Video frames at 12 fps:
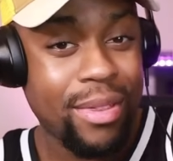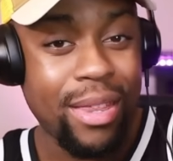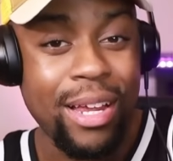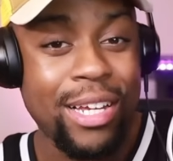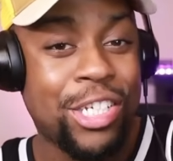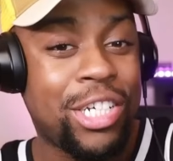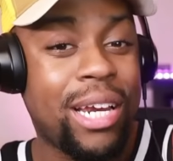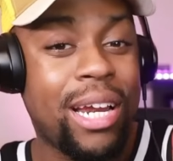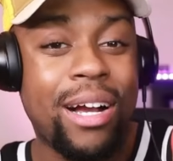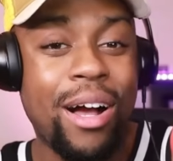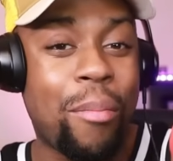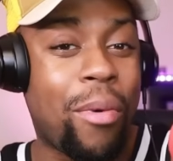she didn't
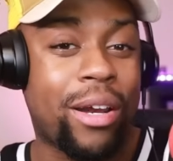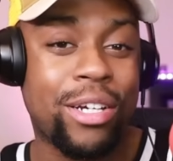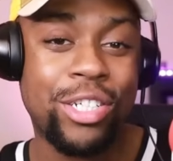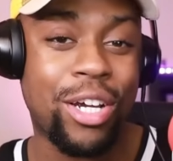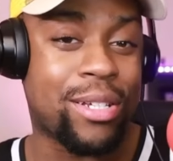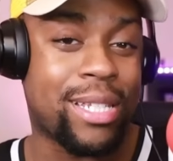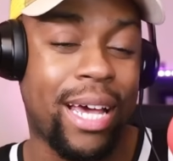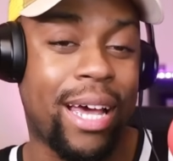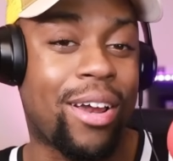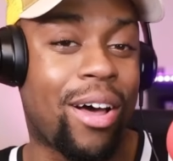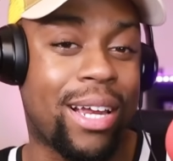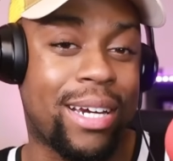come on the show saying
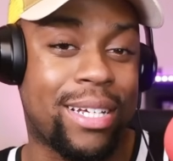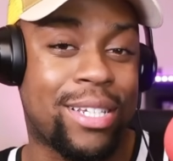all of this.